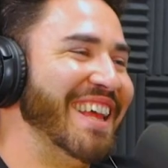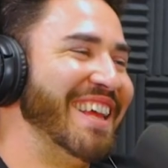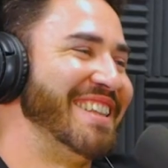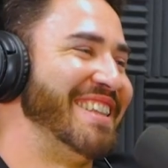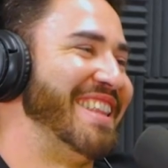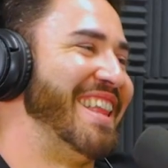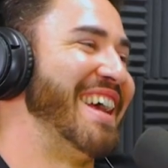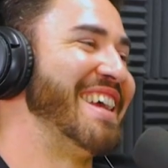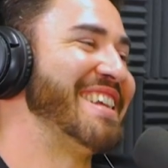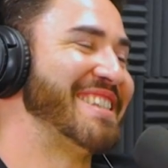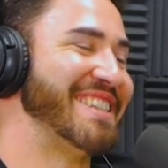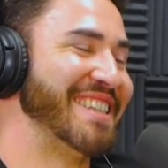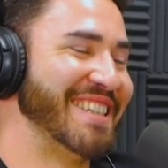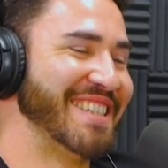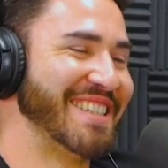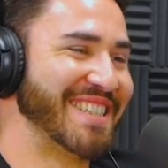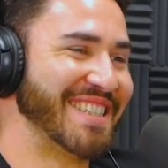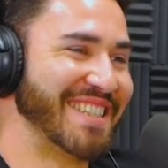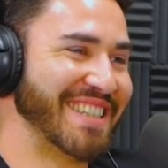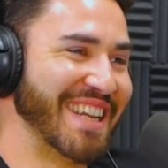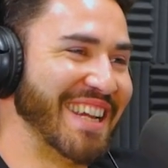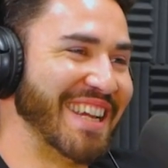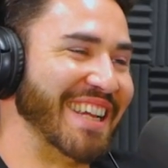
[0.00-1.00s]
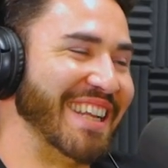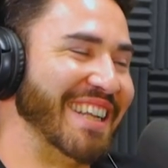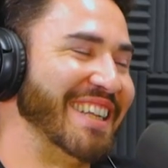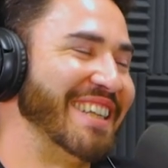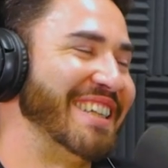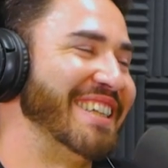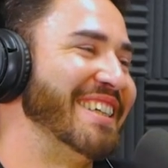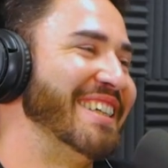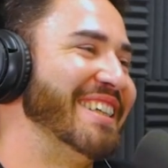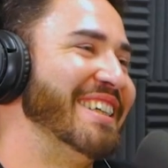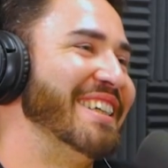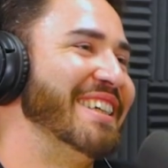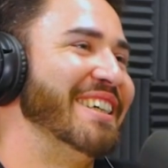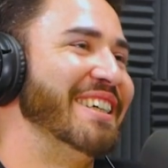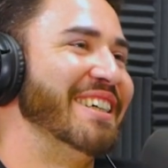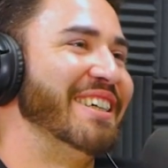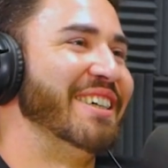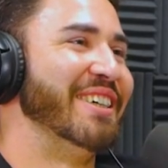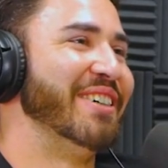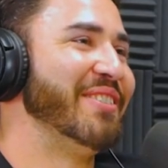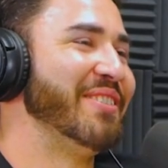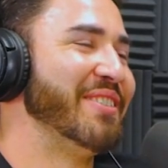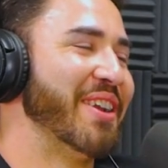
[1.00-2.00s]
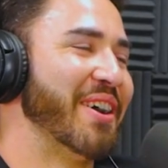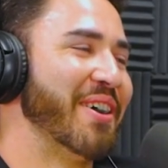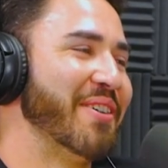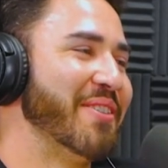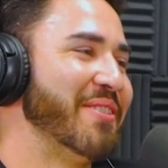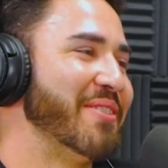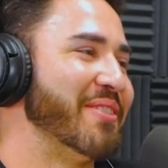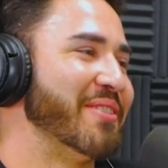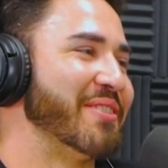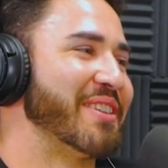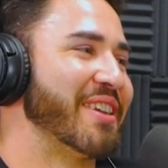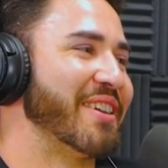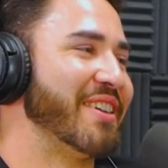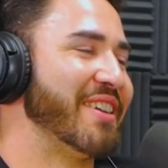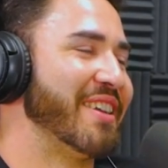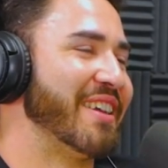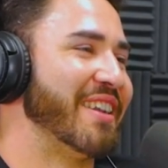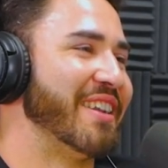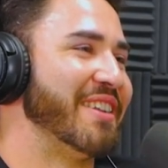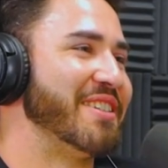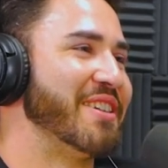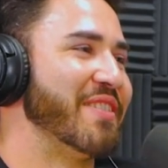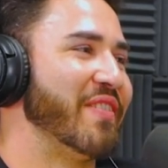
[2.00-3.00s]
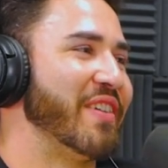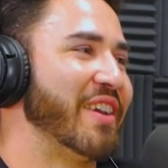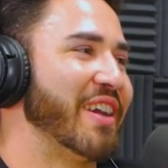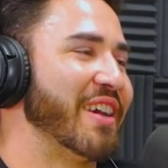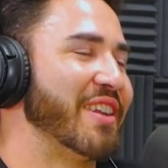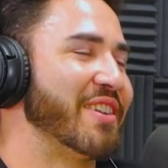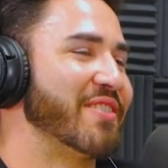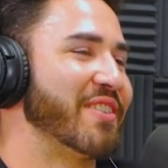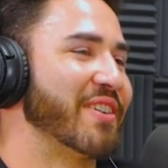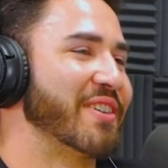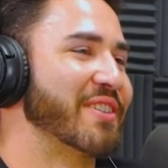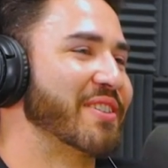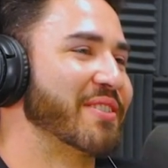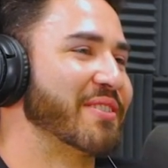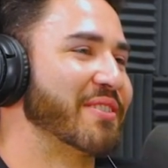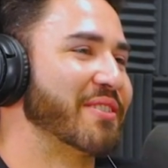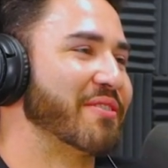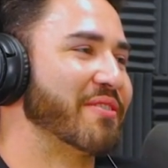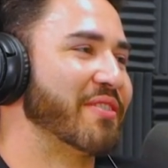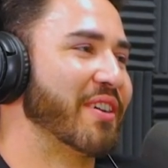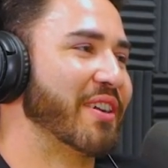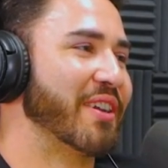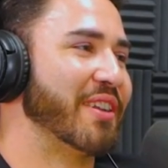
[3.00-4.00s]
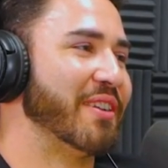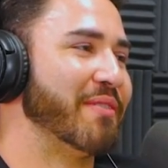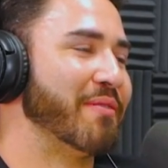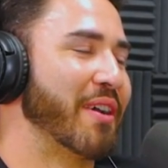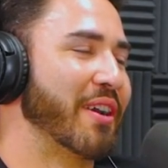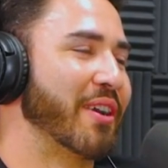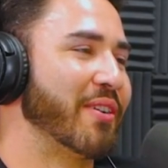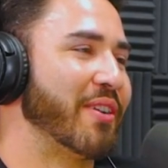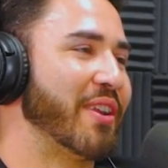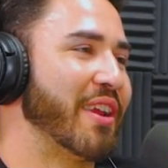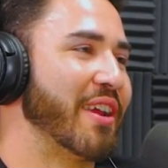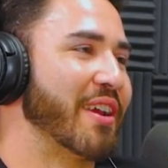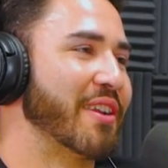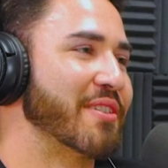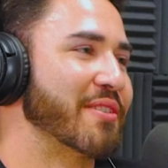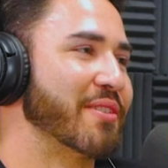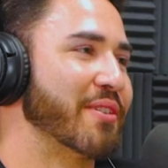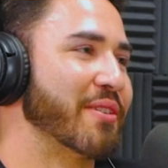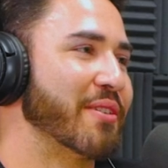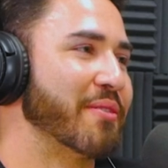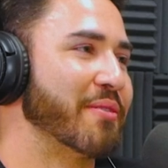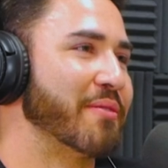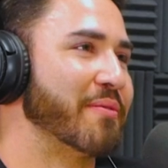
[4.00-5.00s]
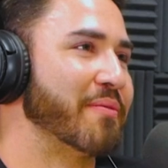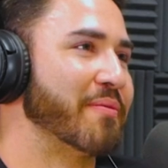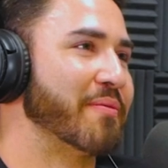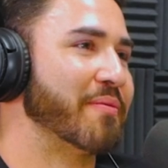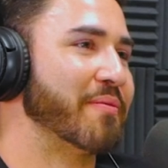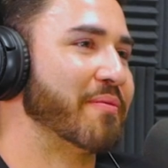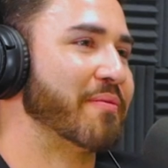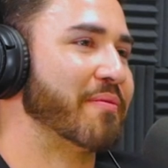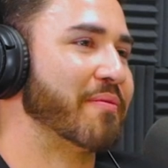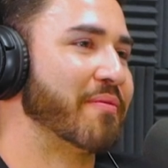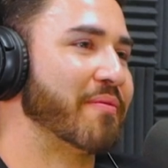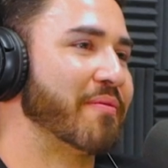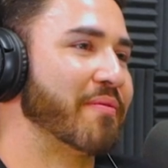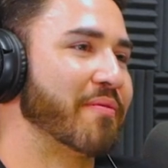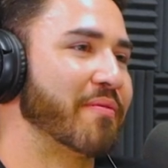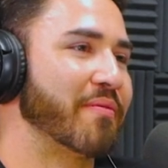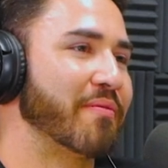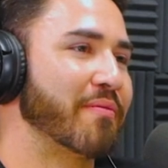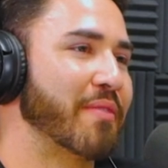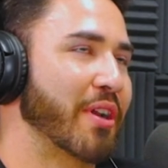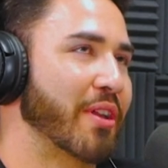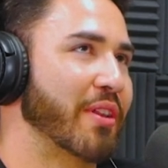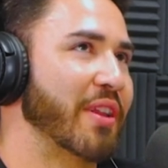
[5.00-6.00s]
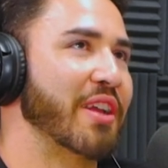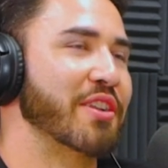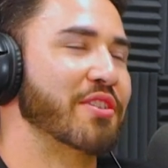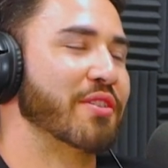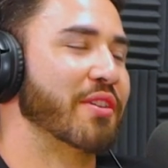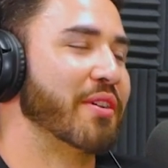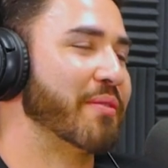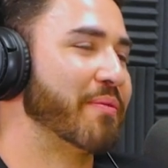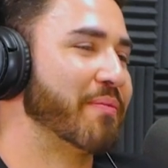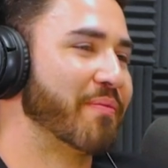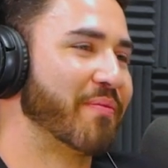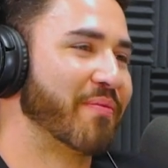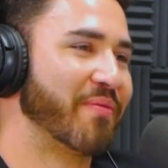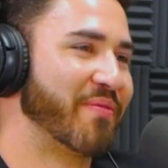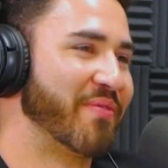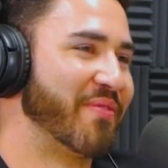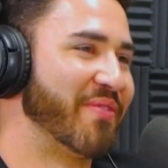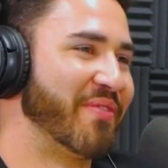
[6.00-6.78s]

I don't That's the shit. Who Yeah. knows how you get a Jimi Hendrix or a fucking Michael D'Angelo? Michelangelo.